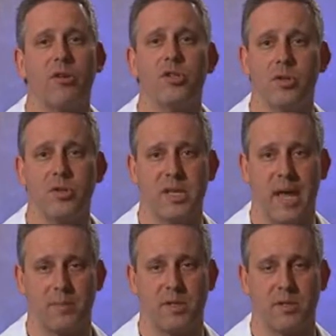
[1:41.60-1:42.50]
there are two
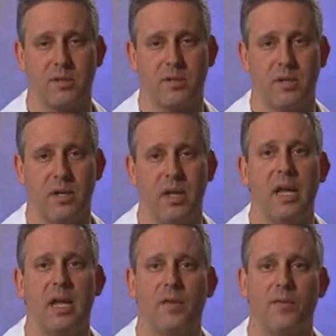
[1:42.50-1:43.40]
steps.
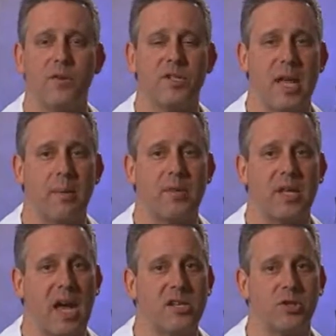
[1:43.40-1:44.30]
In the first step,
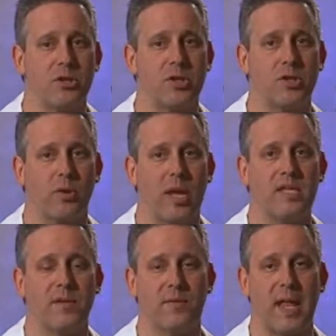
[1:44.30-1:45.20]
the eye surgeon
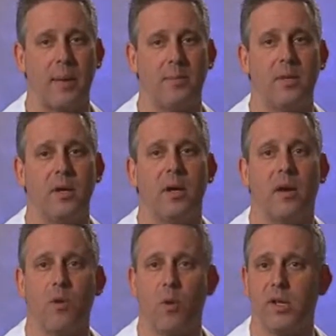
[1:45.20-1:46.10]
creates a flap
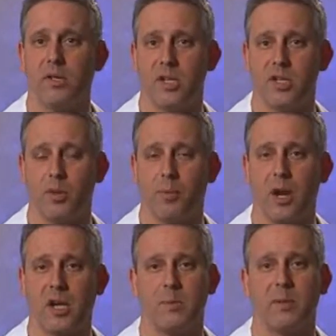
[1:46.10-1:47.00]
of corneal tissue
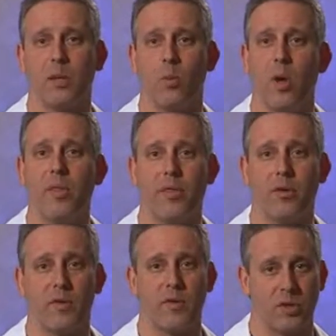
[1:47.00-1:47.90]
approximately
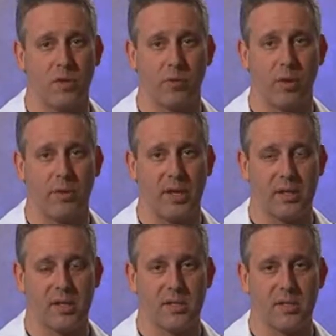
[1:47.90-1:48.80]
1/3 of its overall
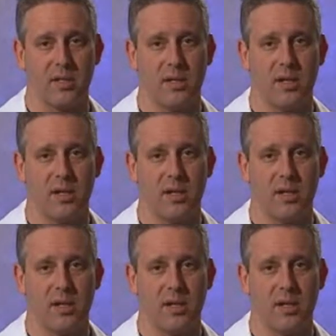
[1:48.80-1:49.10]
thickness.